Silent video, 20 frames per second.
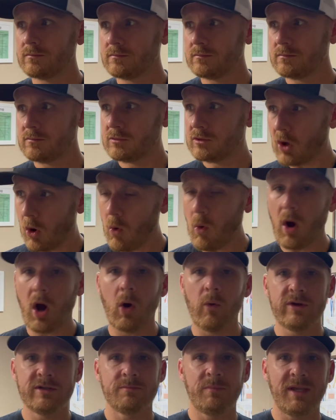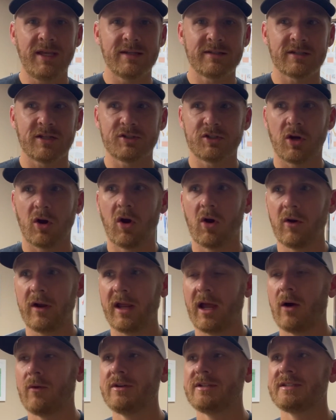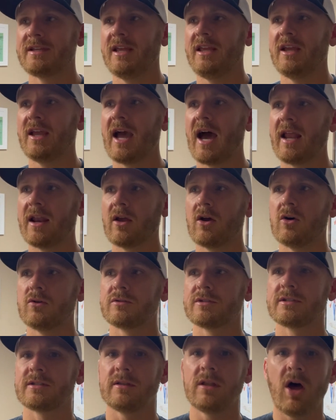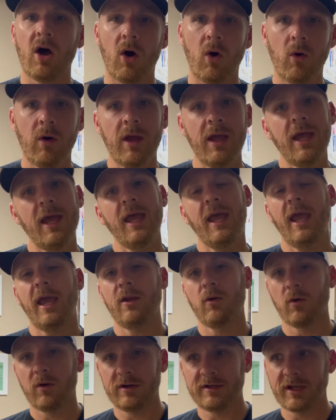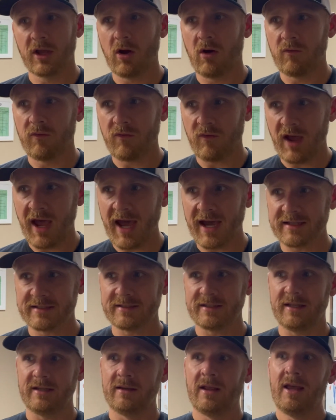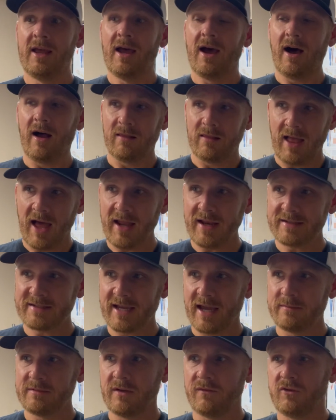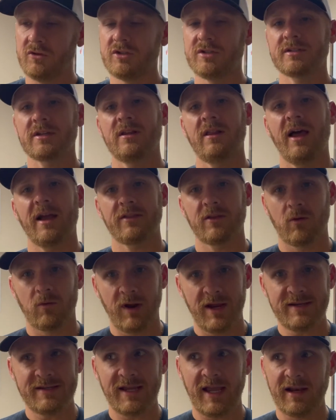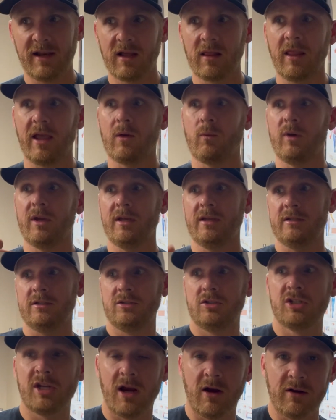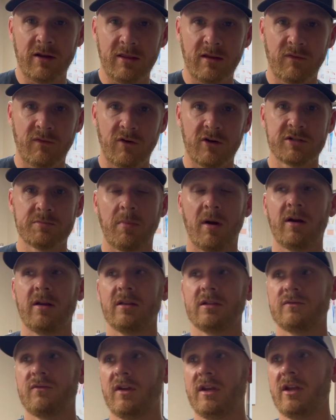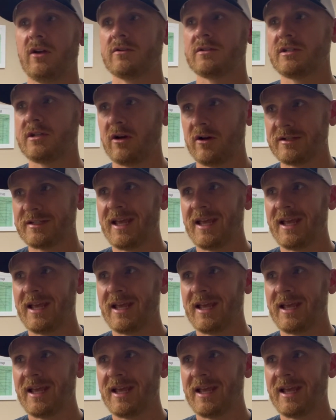don't always be in such a hurry. I always say you got to go slow in order to go fast. And a lot of times if you just collect the right data, like we shared in the first part of this video series,